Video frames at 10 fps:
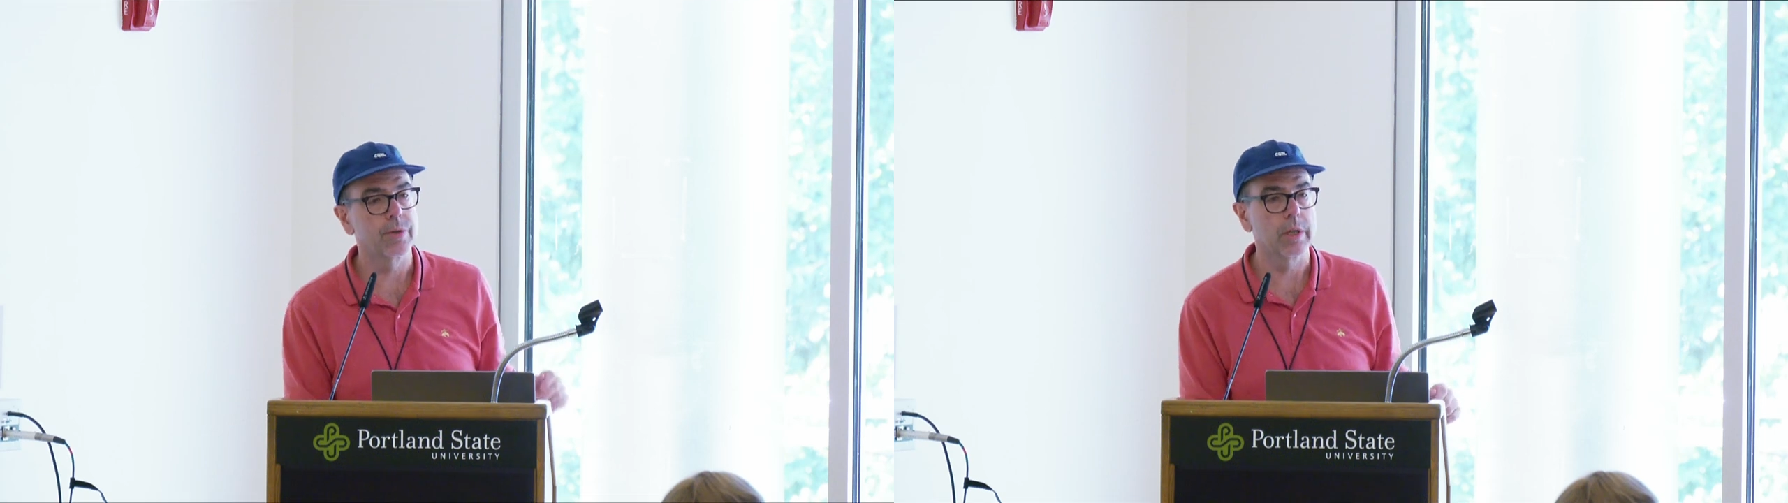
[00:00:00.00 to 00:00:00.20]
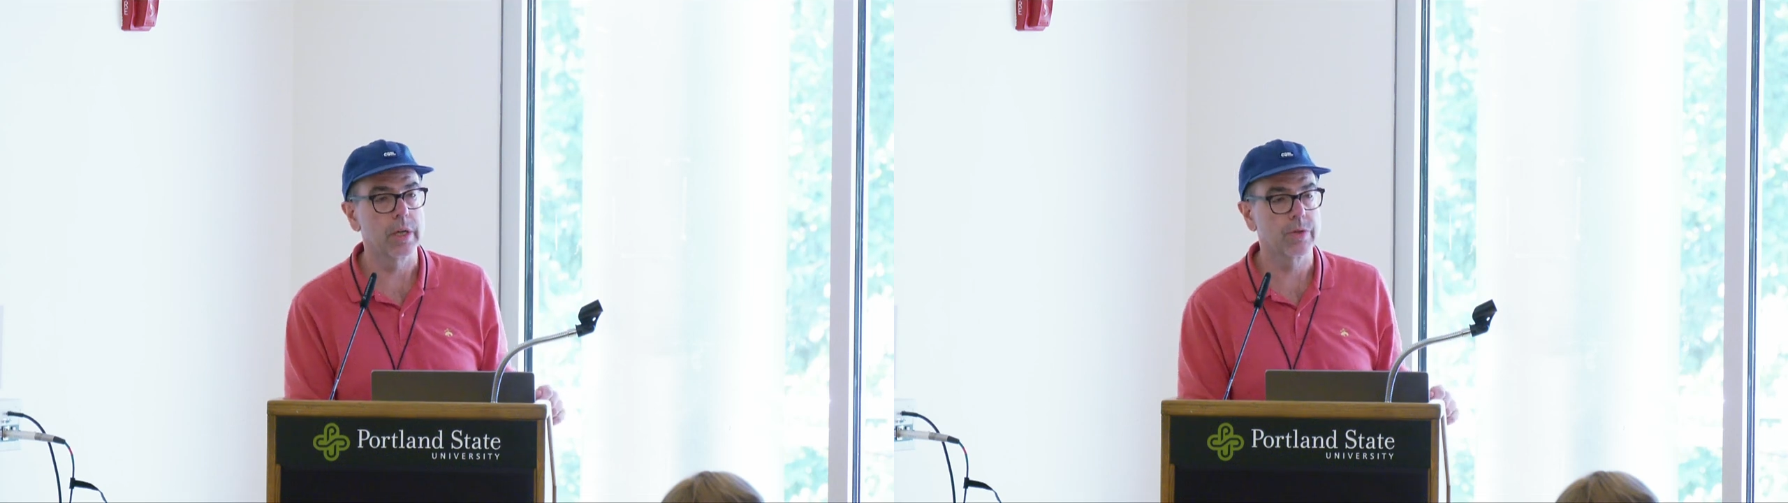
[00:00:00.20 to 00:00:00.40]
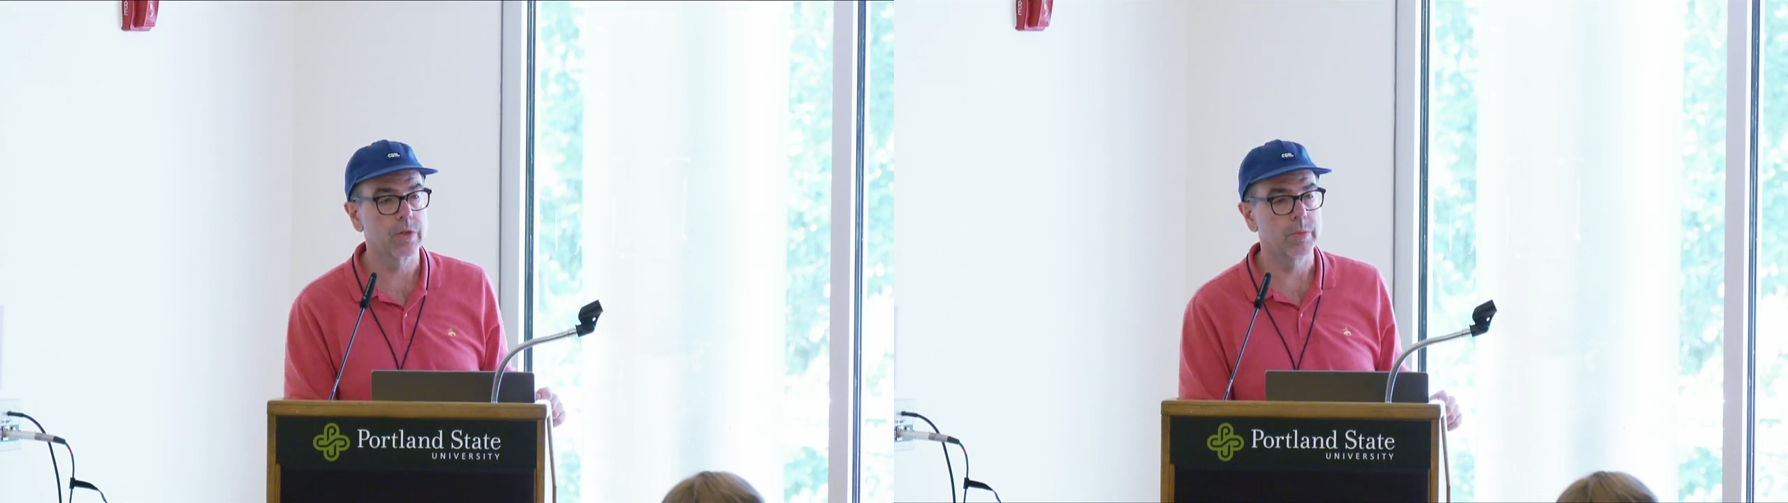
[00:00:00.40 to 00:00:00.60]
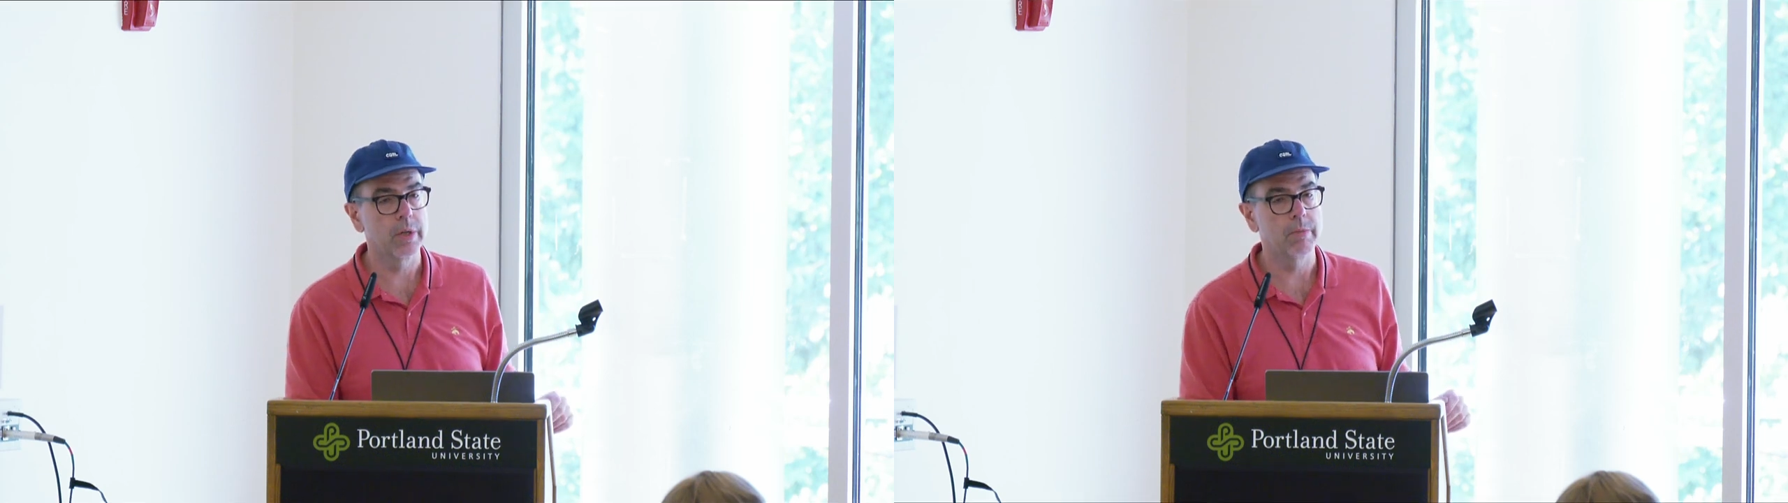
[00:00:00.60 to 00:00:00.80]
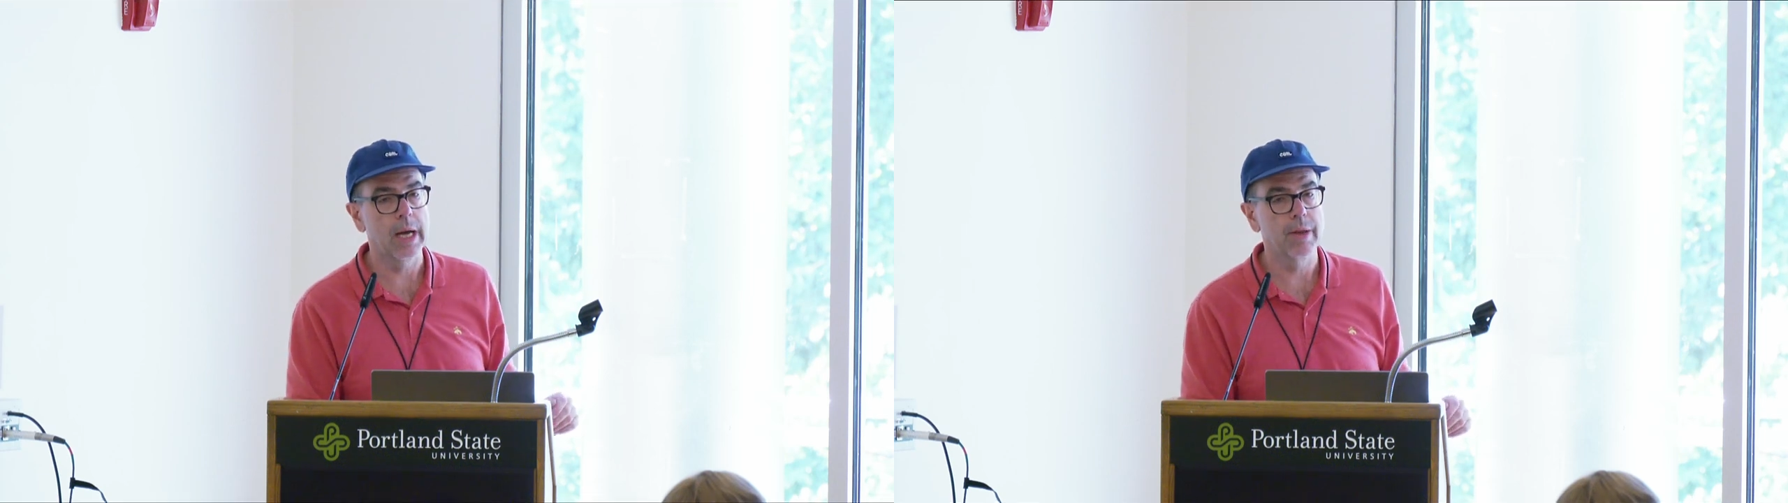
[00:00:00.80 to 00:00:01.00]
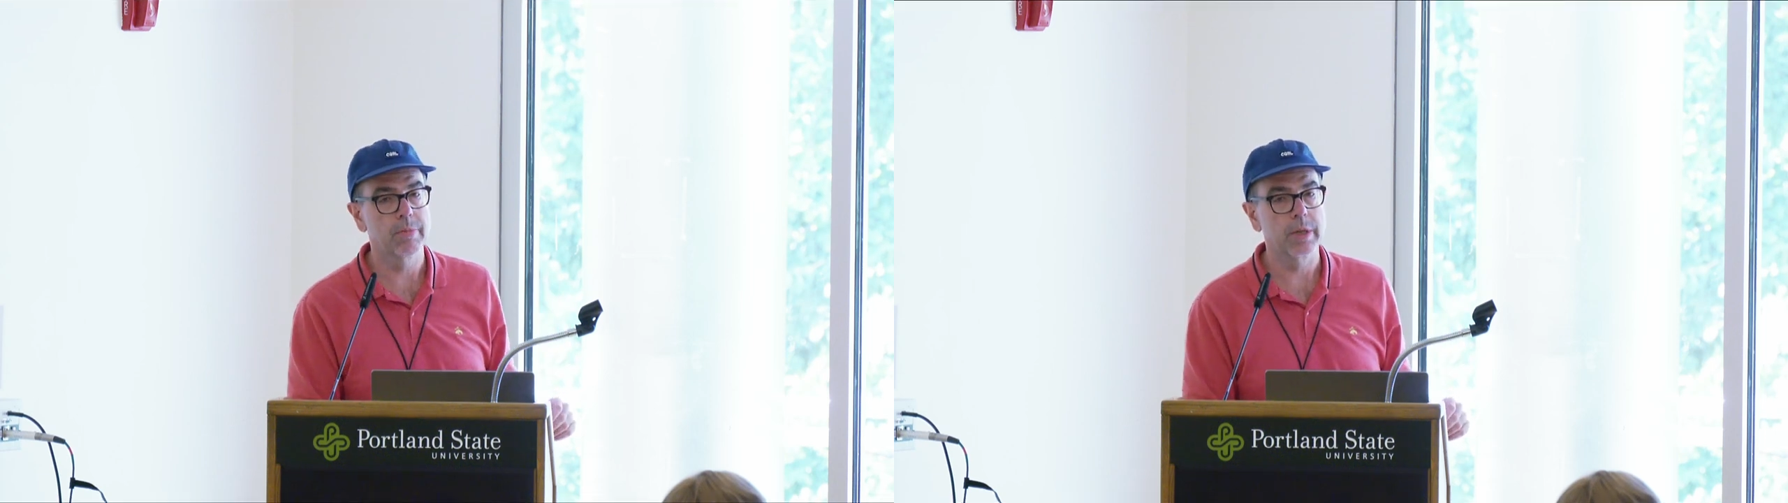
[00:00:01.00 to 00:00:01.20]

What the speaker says: good at distributed math,